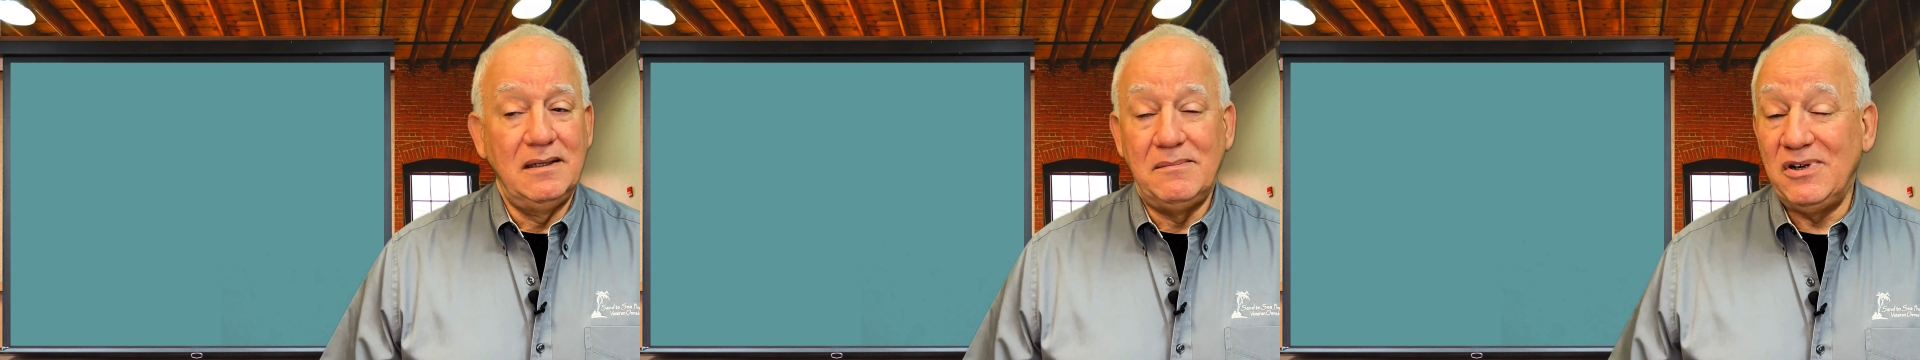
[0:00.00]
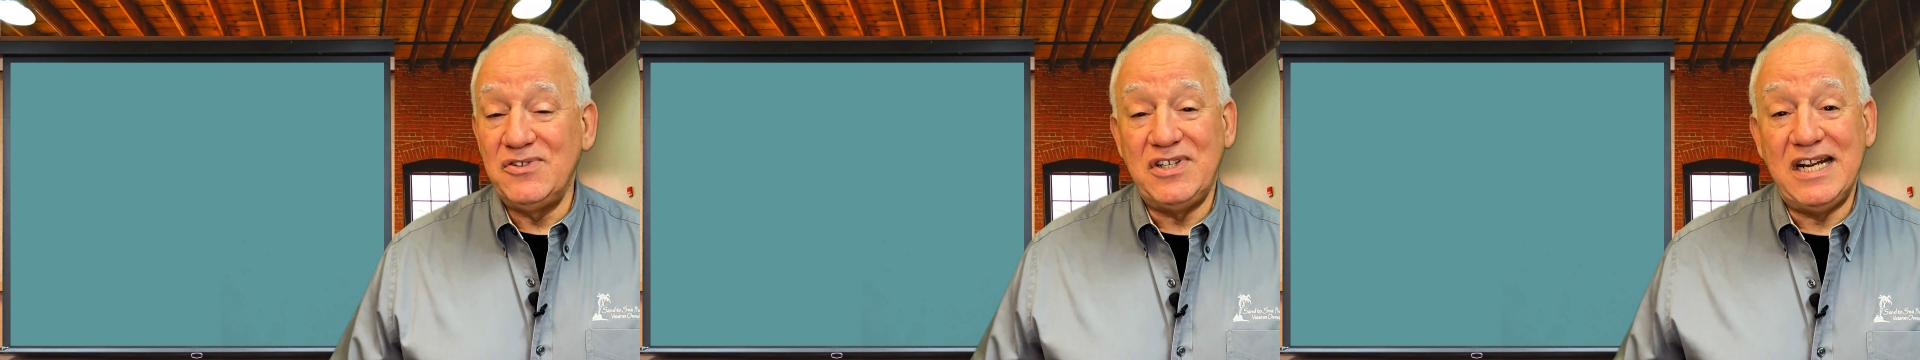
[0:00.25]

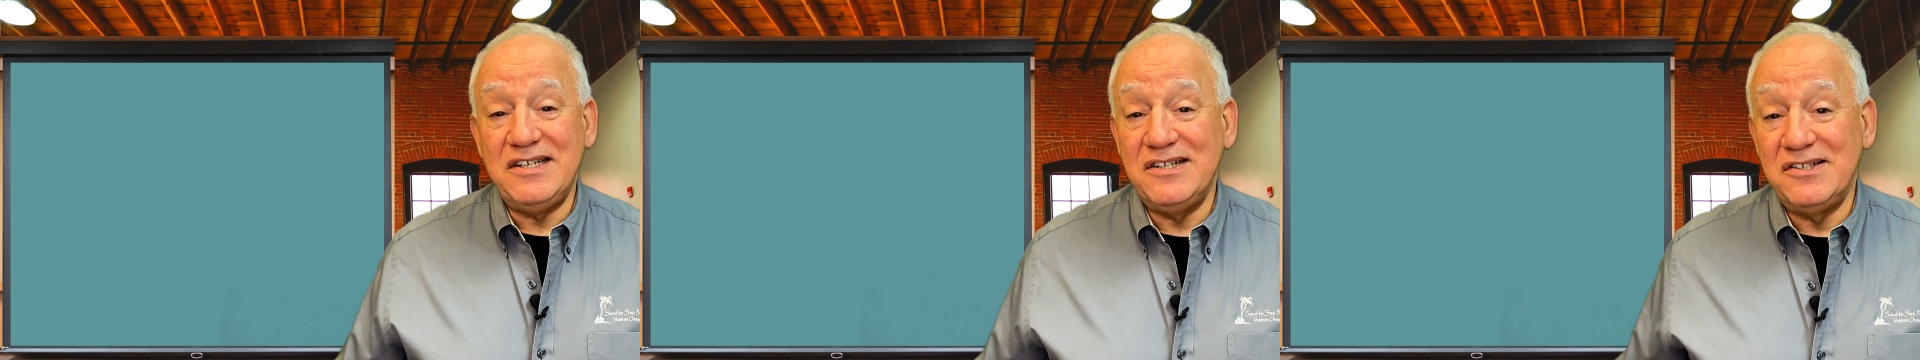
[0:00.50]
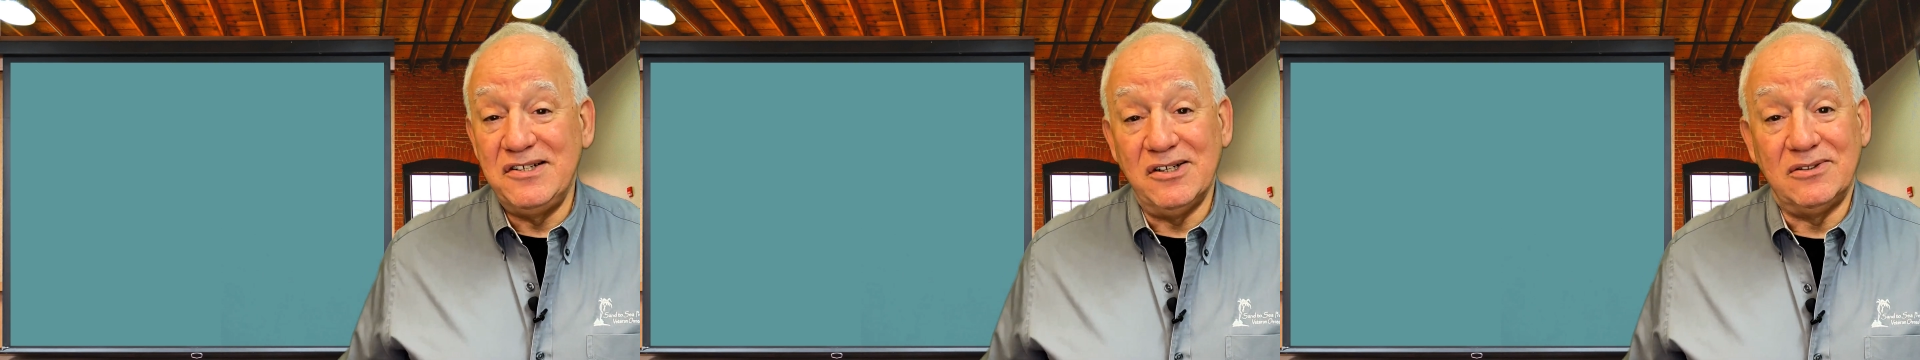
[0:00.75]
Most
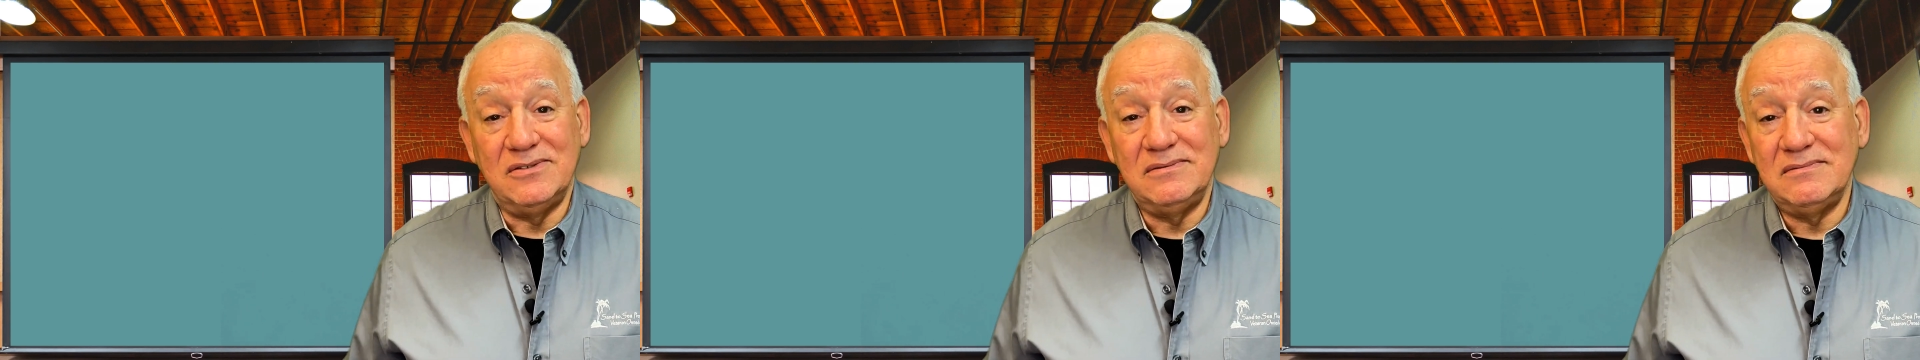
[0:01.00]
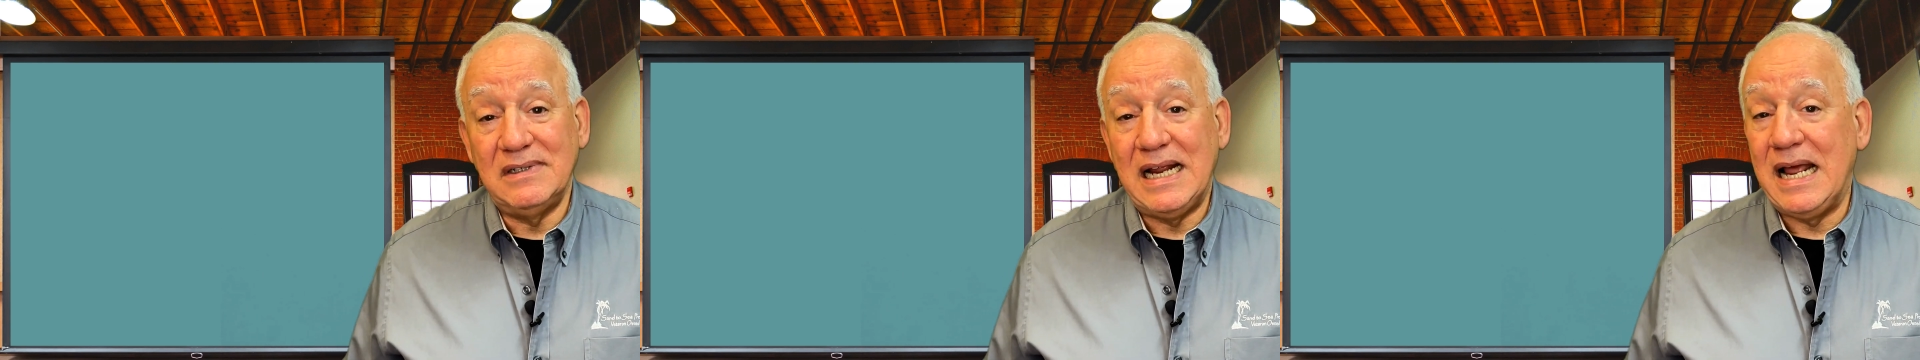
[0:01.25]
agents don't.
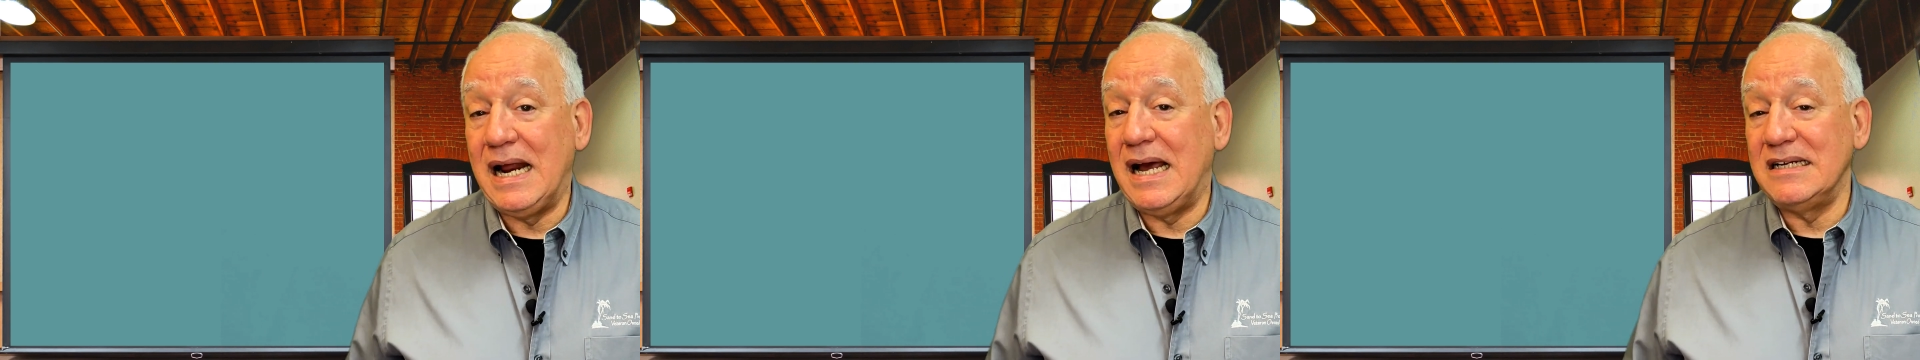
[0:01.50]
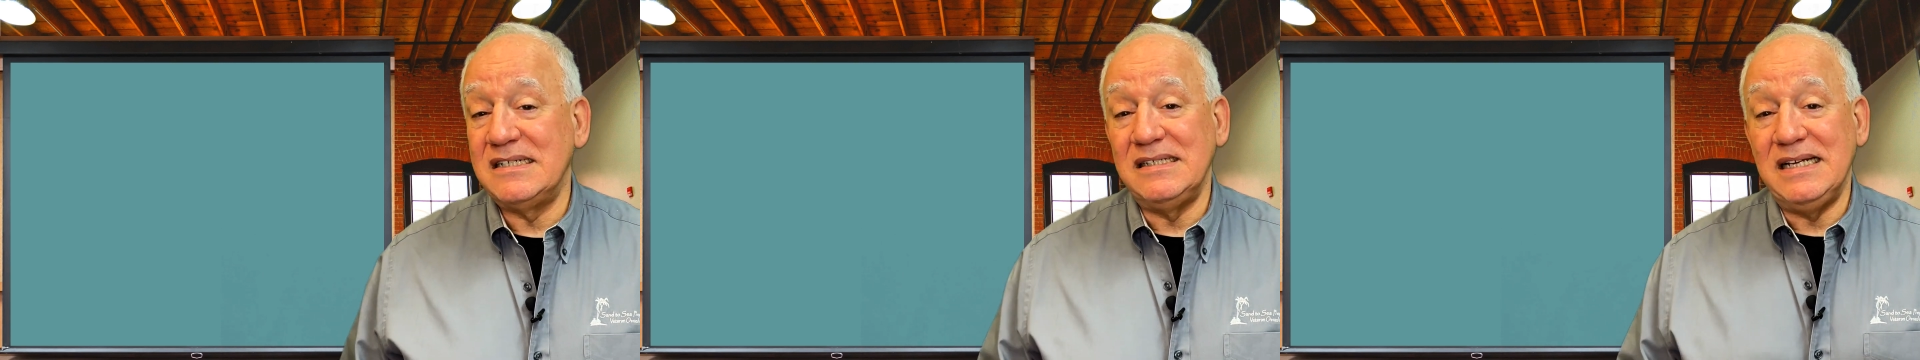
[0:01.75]
And
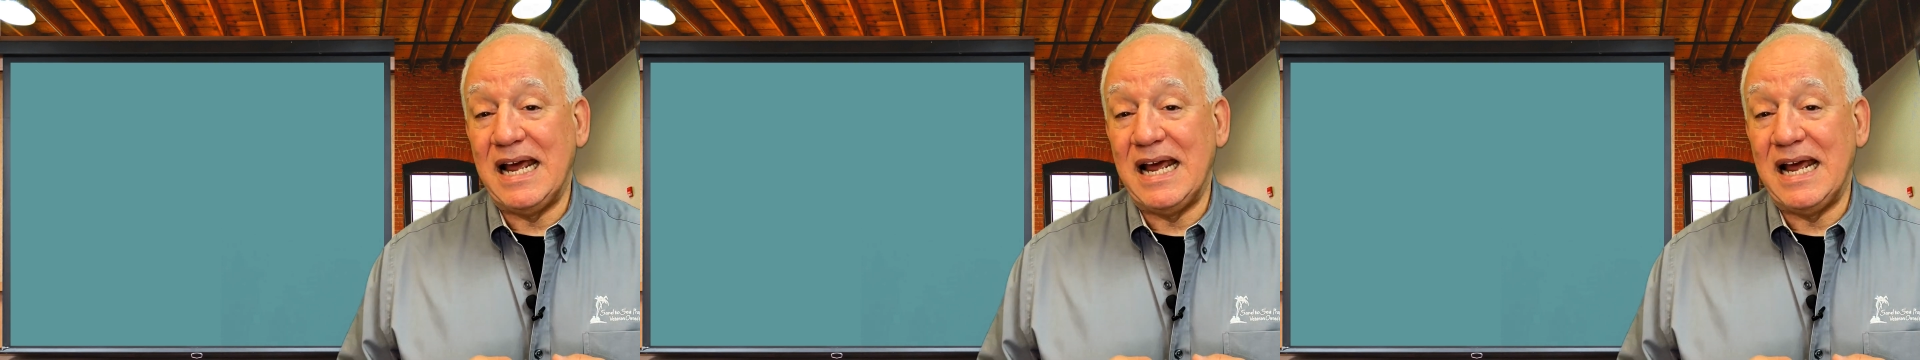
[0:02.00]
honestly,